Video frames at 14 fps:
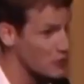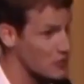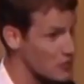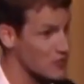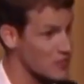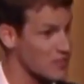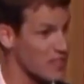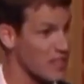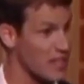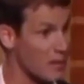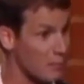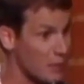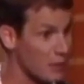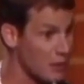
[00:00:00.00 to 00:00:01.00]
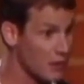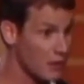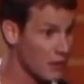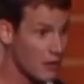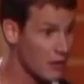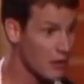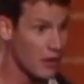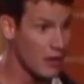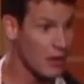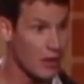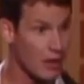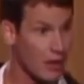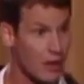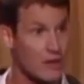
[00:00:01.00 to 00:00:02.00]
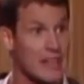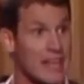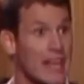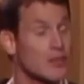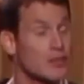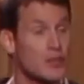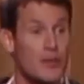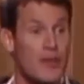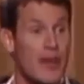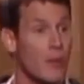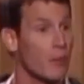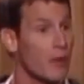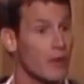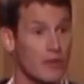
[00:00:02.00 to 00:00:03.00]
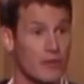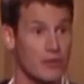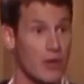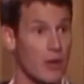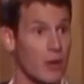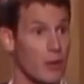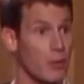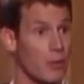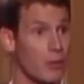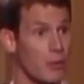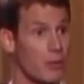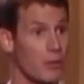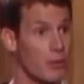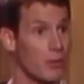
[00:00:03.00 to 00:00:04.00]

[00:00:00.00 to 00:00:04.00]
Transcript: person skip? The answer to that riddle's no.